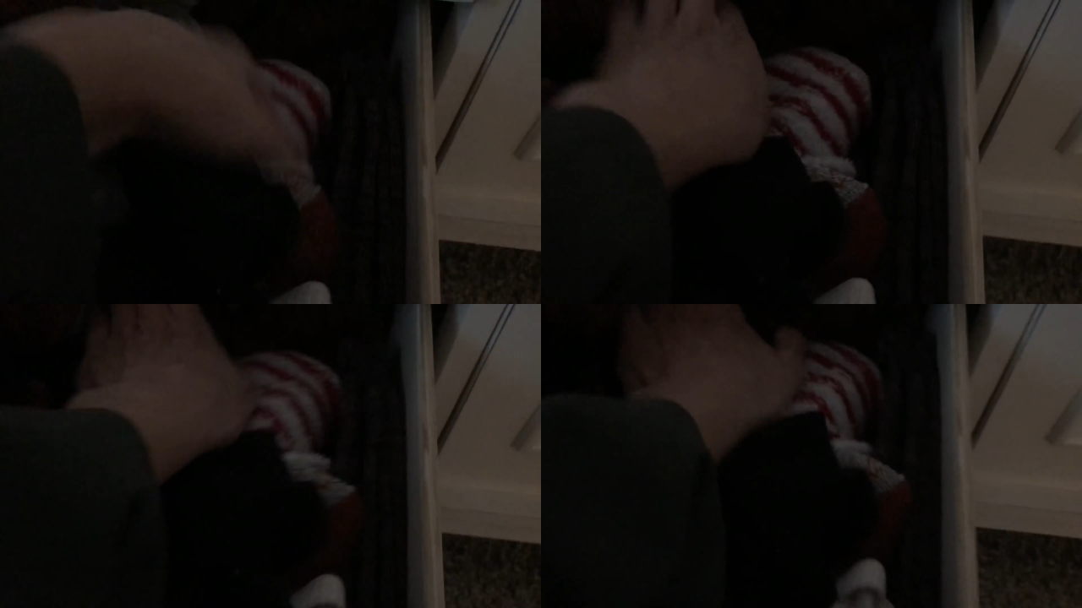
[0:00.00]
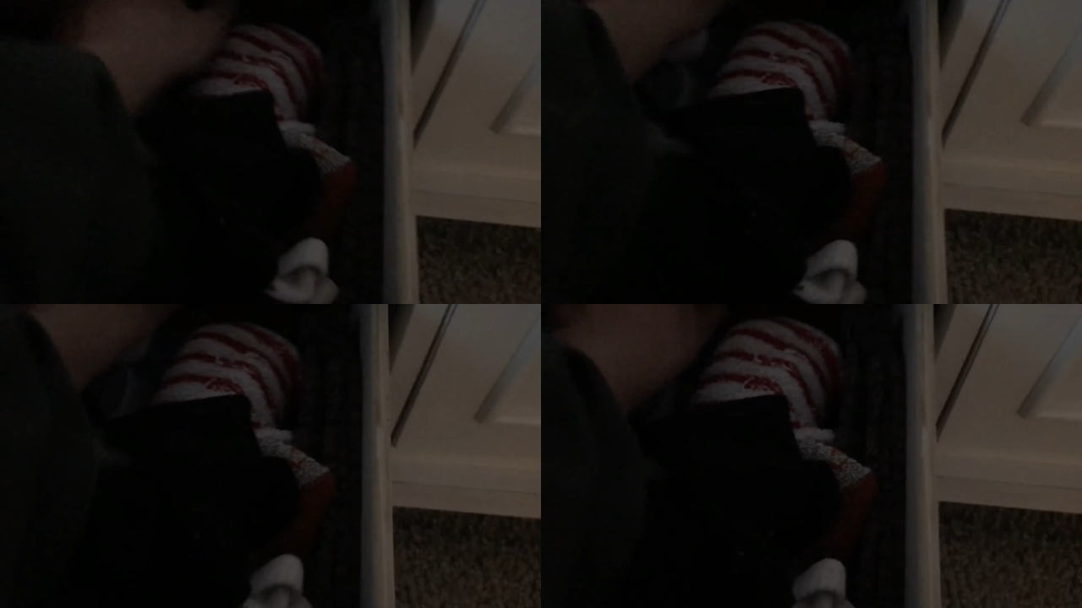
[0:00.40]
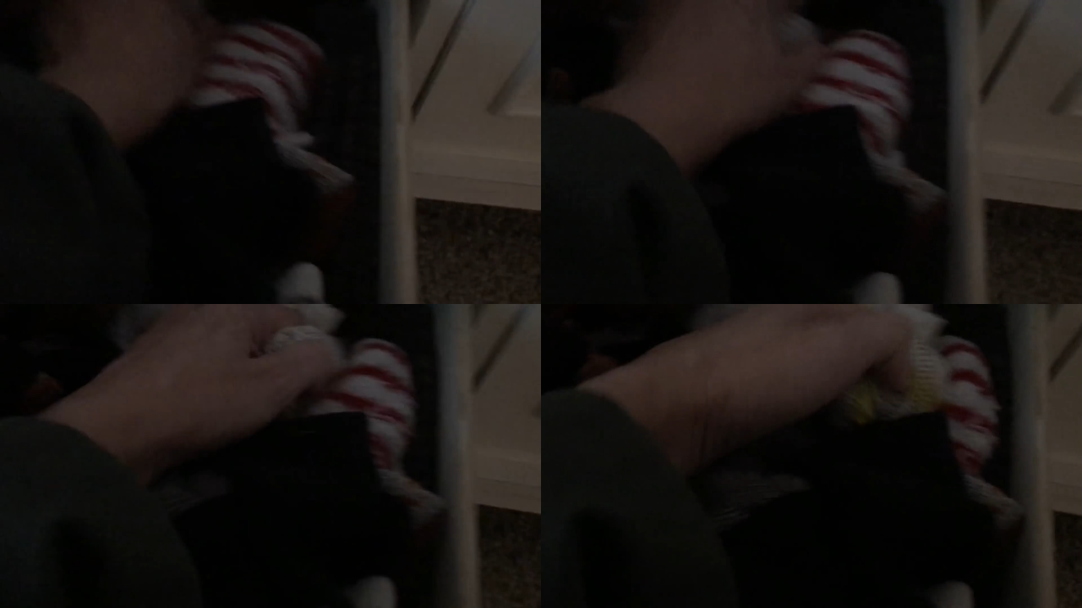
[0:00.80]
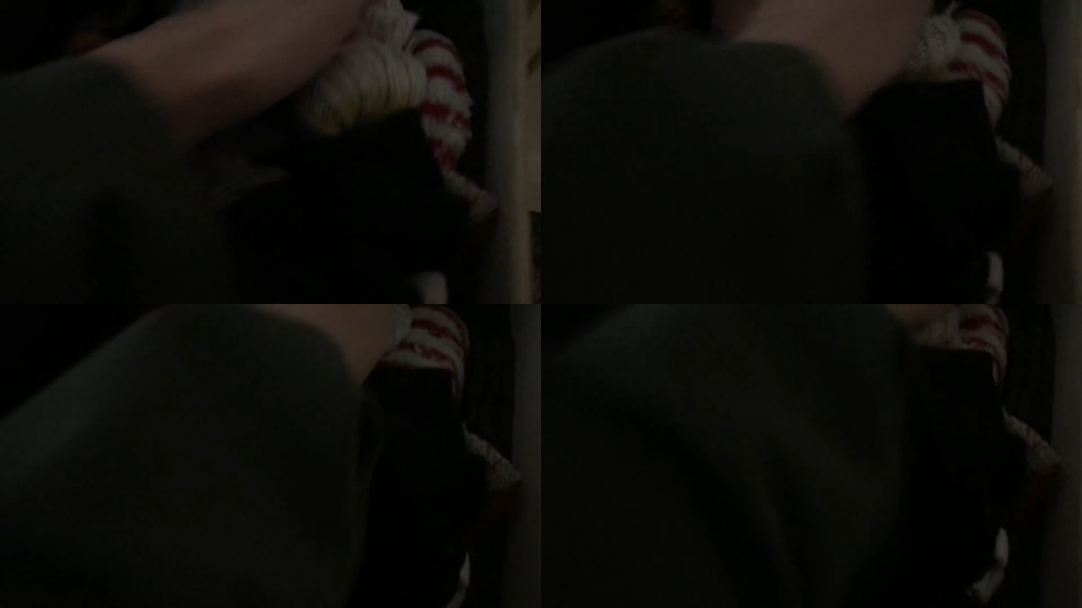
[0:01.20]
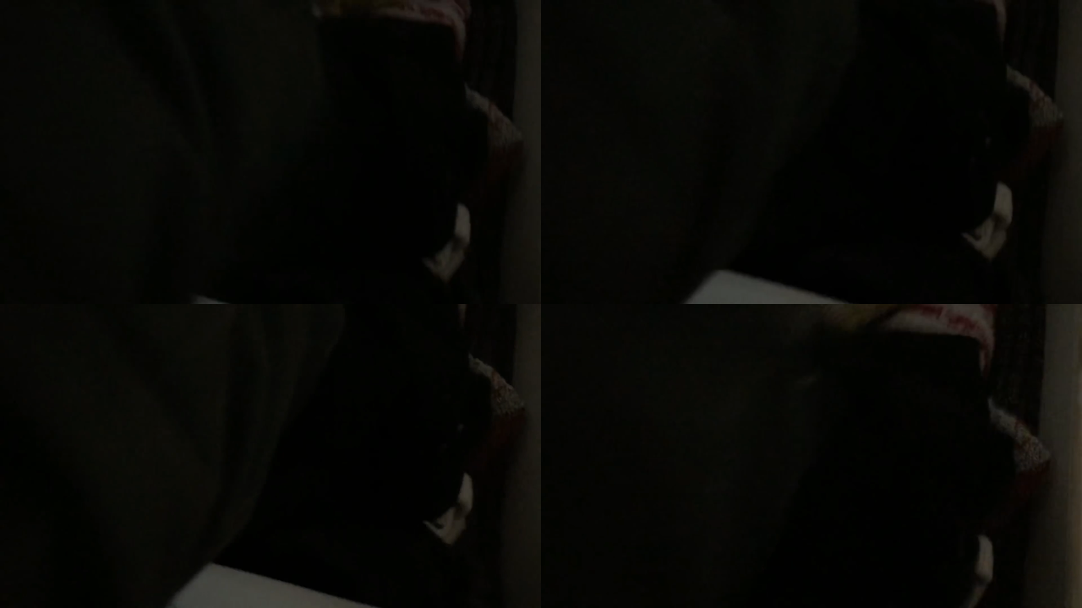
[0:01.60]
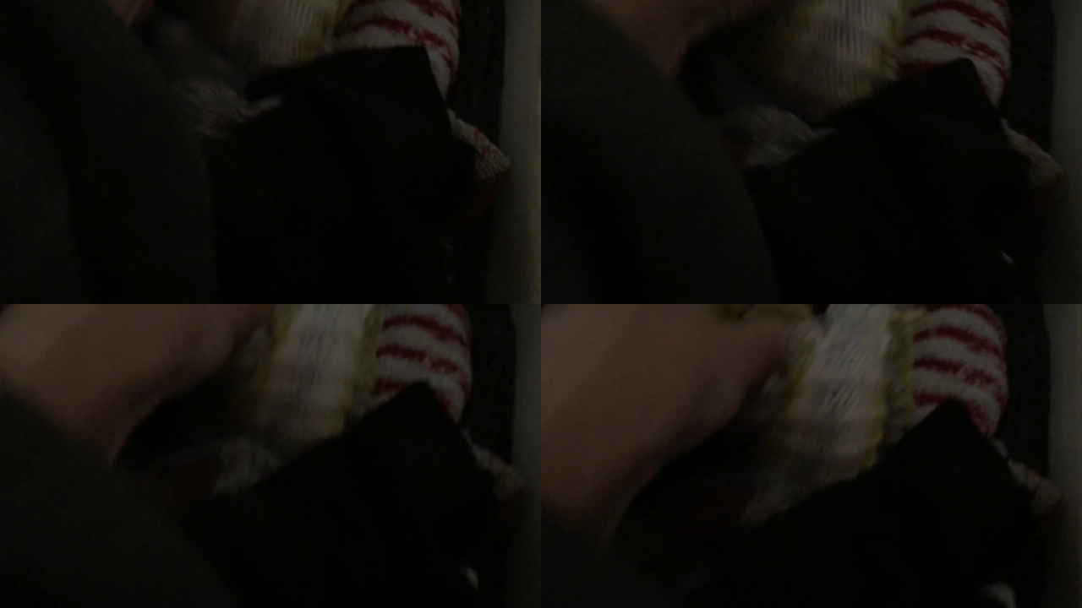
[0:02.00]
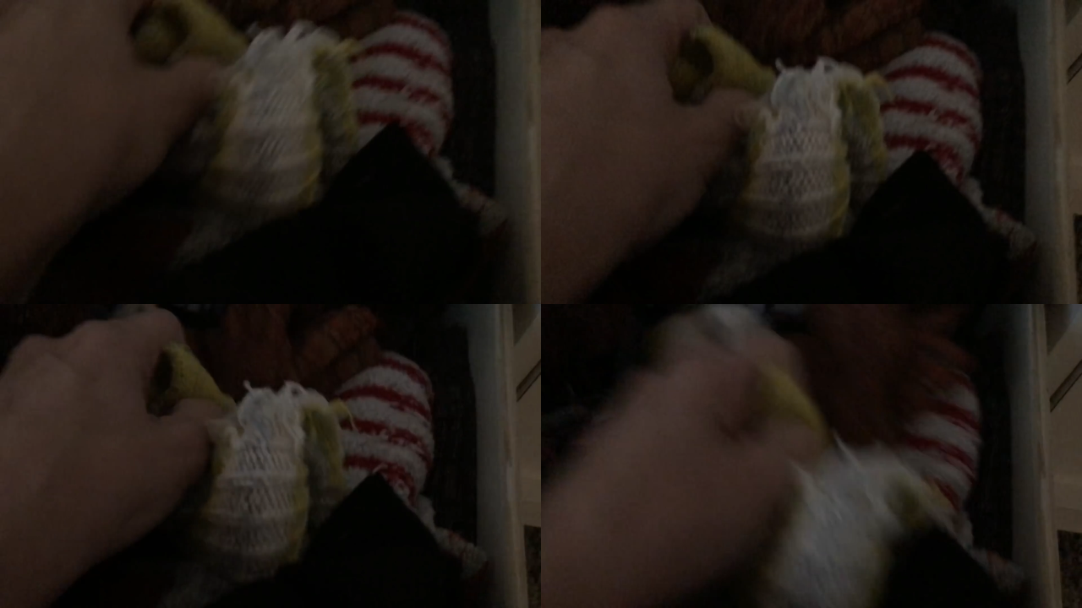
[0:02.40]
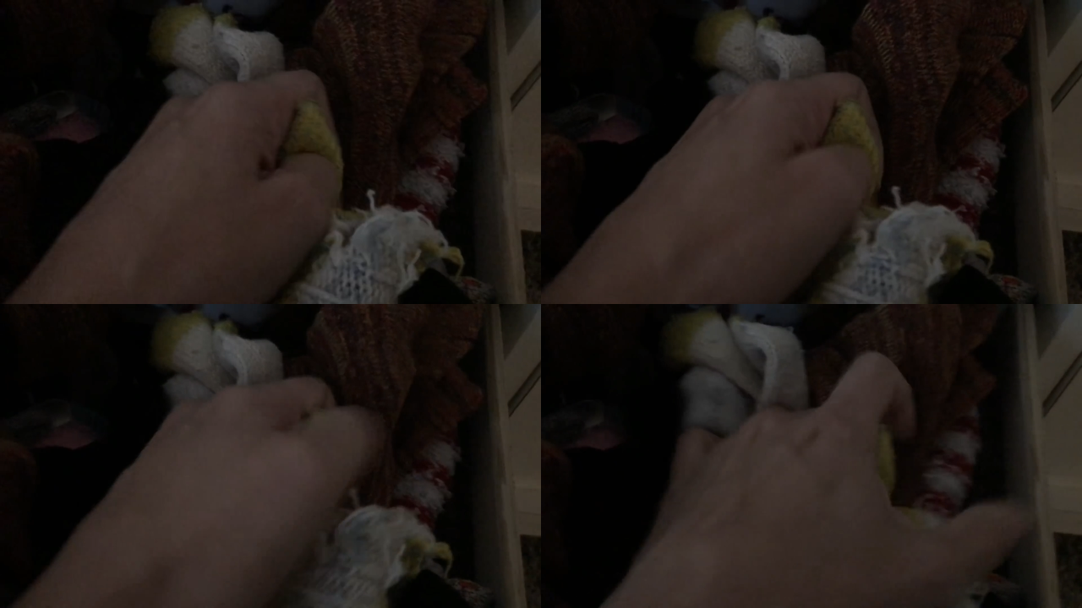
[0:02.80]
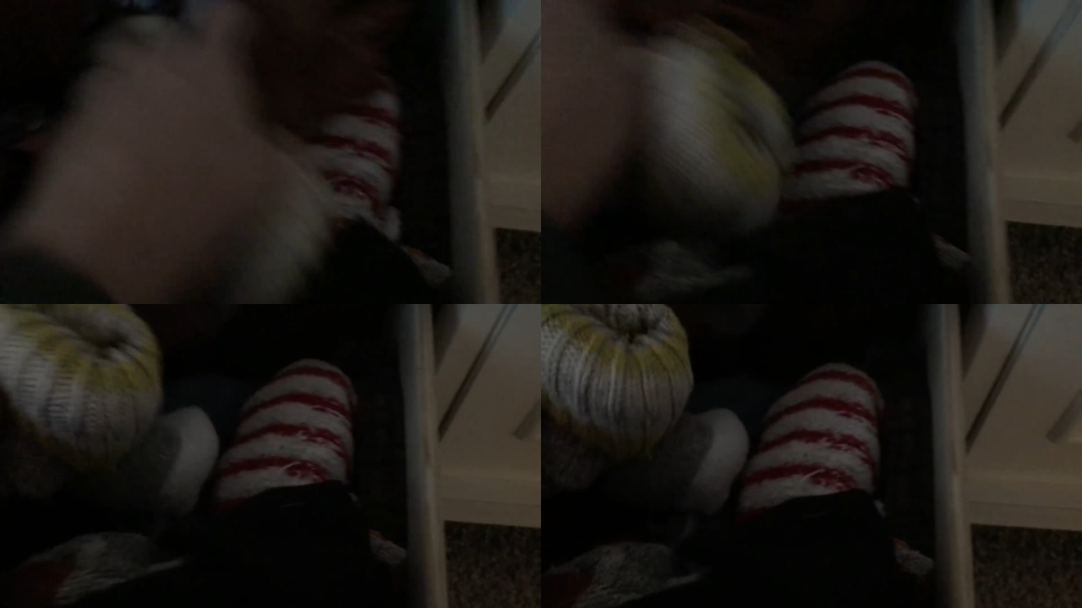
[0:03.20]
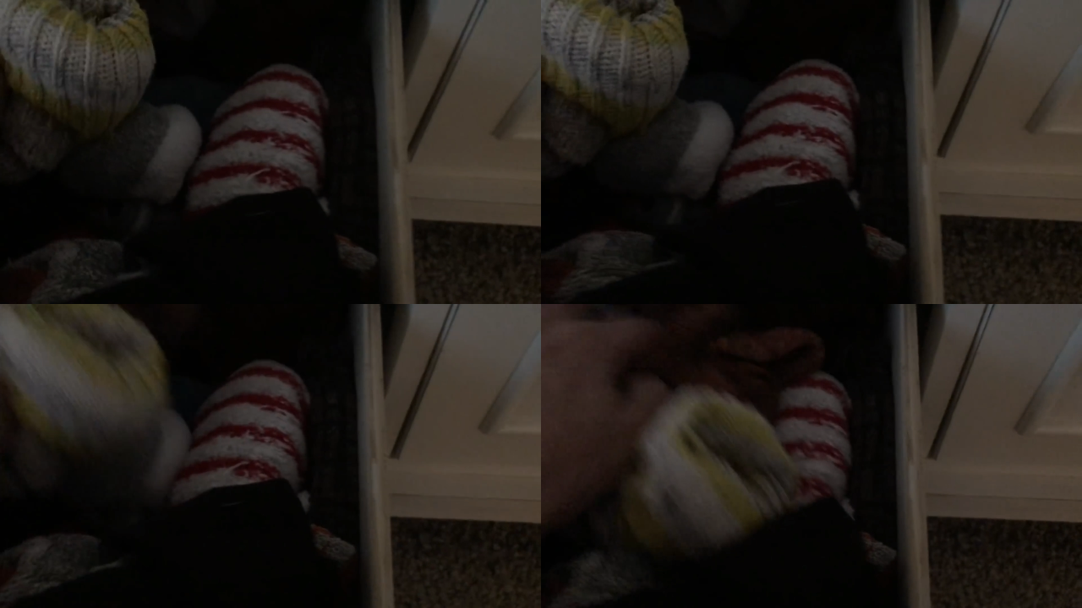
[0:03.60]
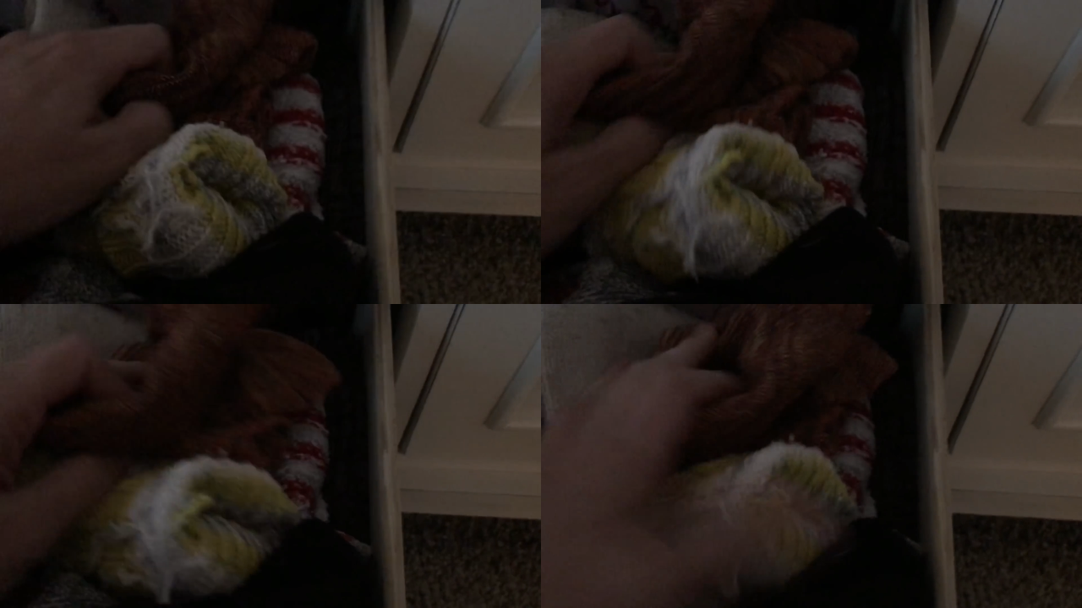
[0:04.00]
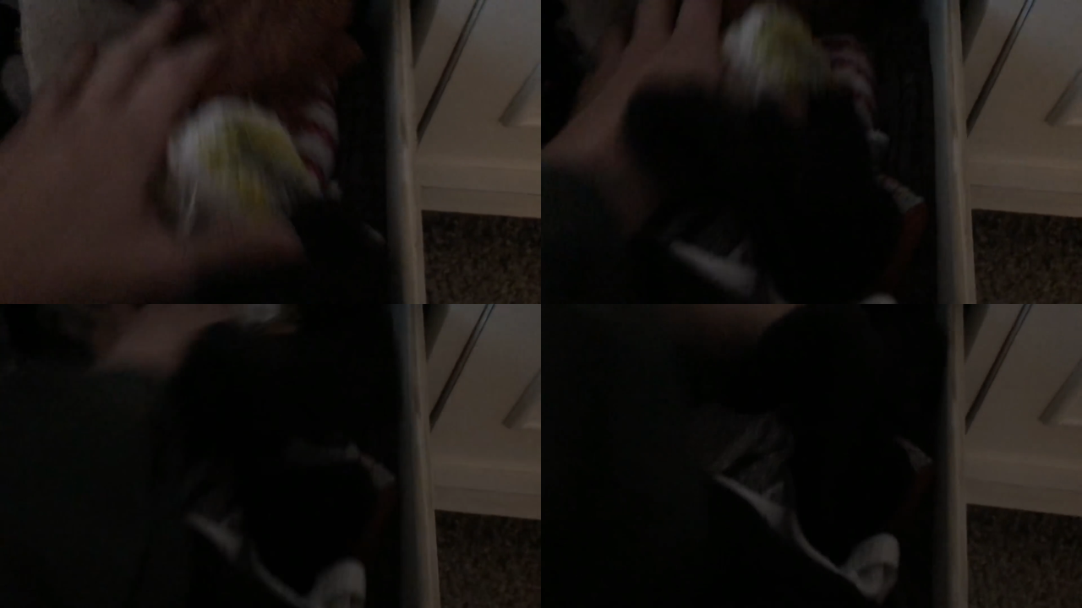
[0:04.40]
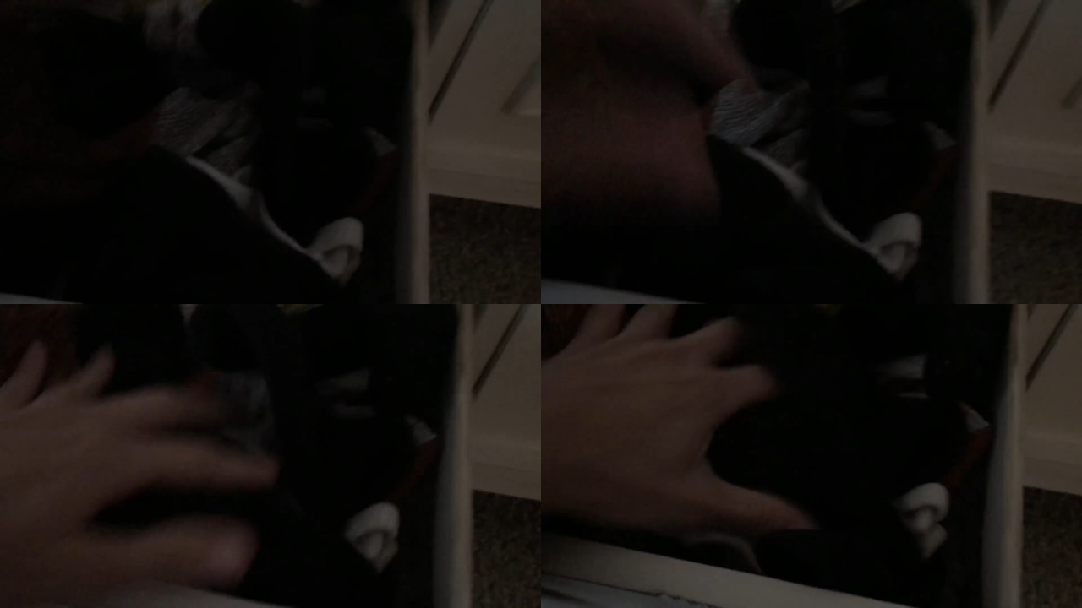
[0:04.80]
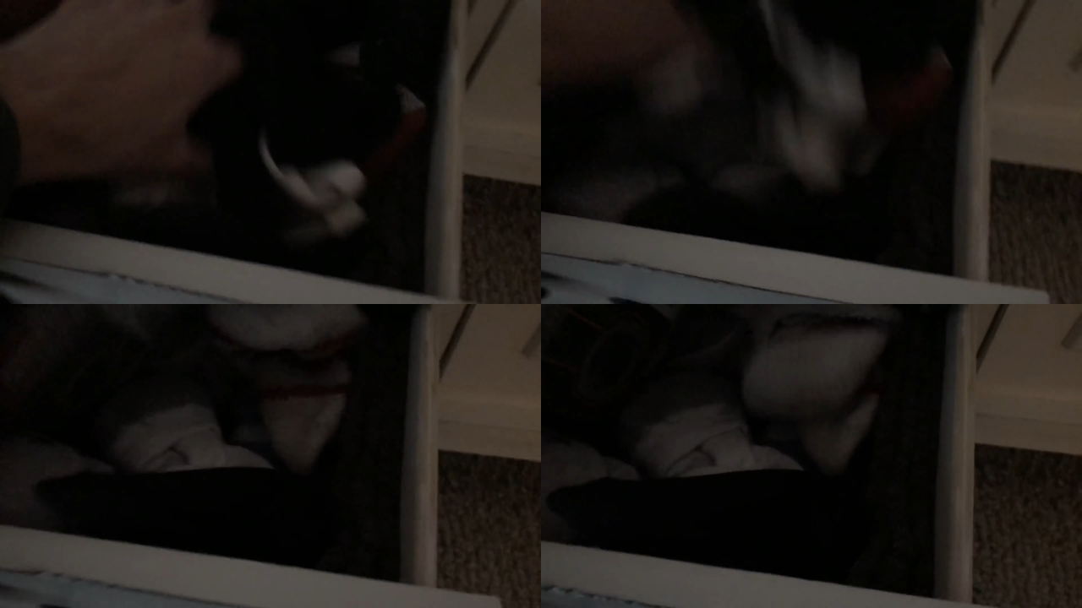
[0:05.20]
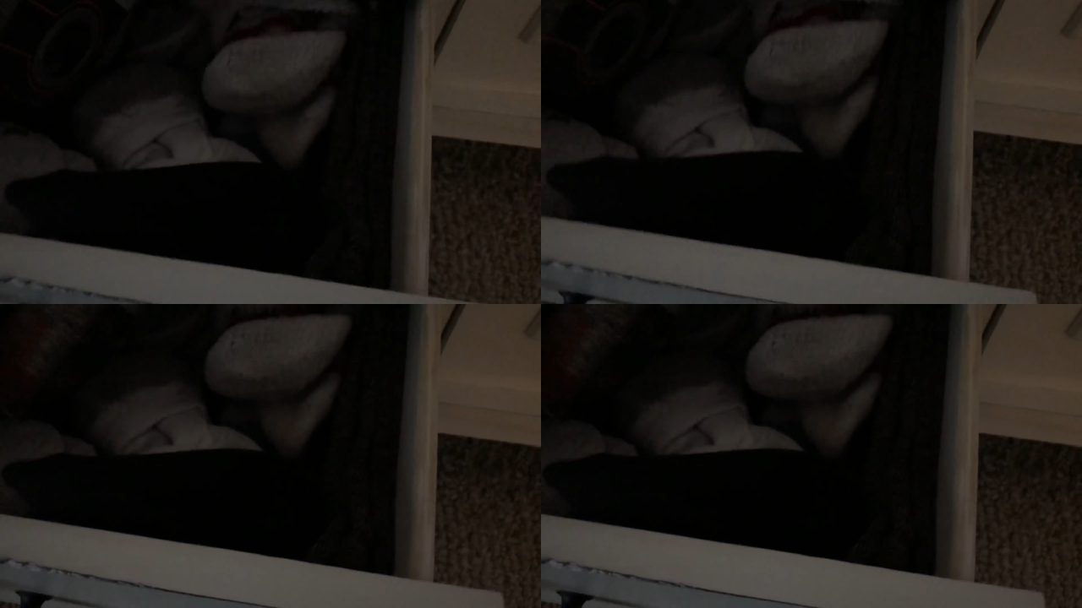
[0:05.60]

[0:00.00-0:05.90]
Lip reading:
No face is visible, so there are no lips to read.